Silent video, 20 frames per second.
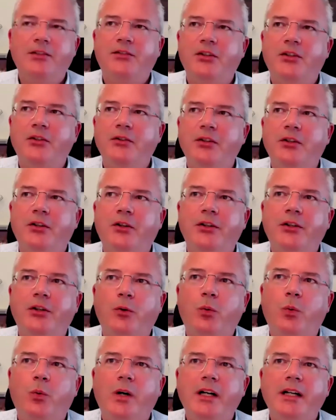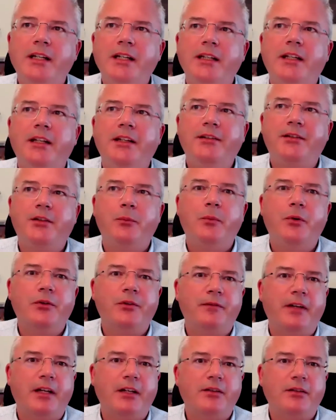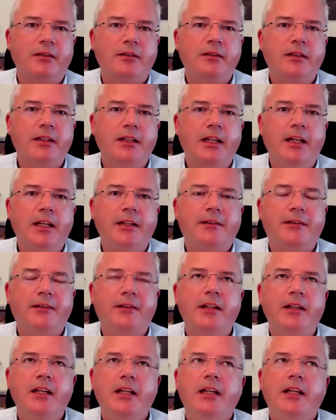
So your why is your motivation. It's